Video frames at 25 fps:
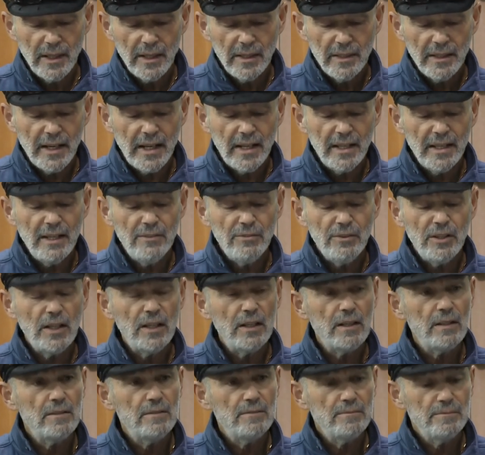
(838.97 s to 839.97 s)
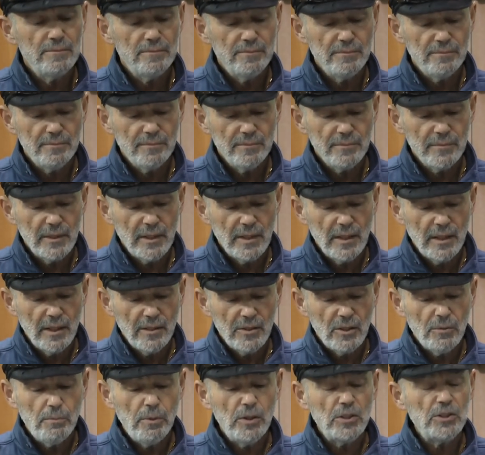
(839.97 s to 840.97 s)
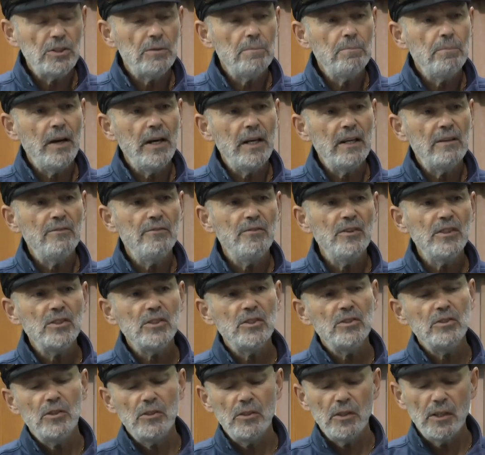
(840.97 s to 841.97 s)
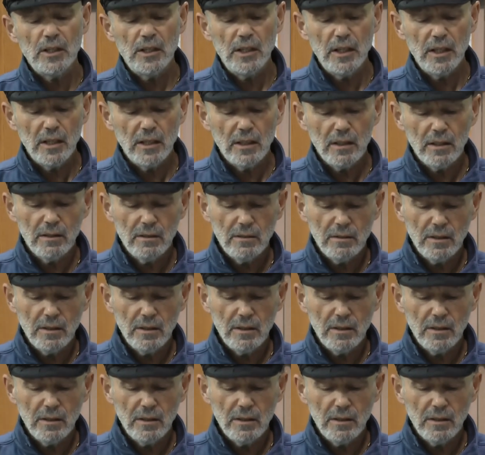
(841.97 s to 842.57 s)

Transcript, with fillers: That evening, the bishop paid a visit to the king.